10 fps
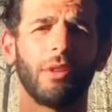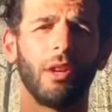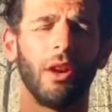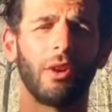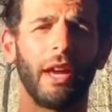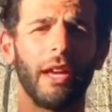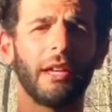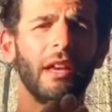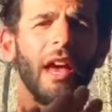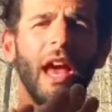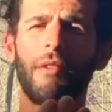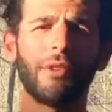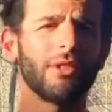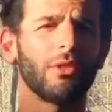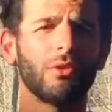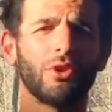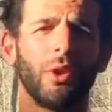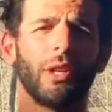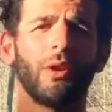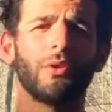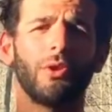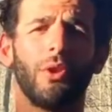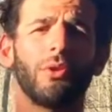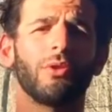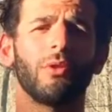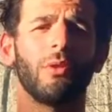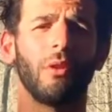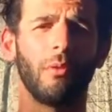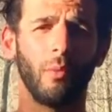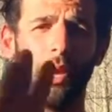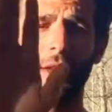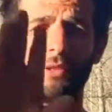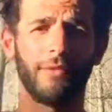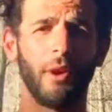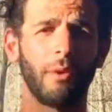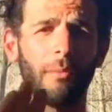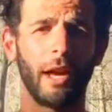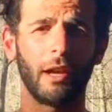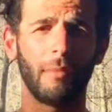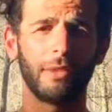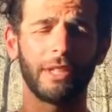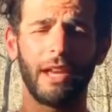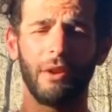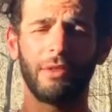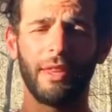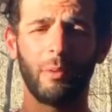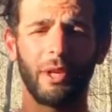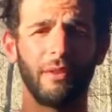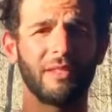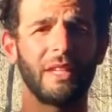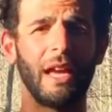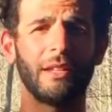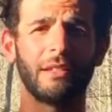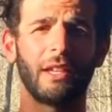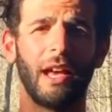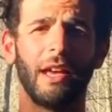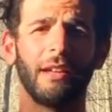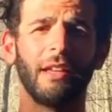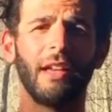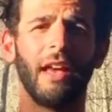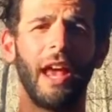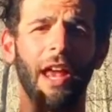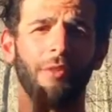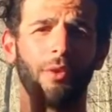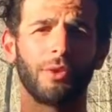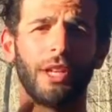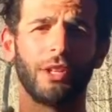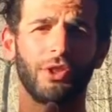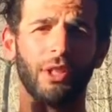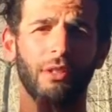okay? Every single joint goes those ways, forward and back, up and down. Then we have side to side and rotation.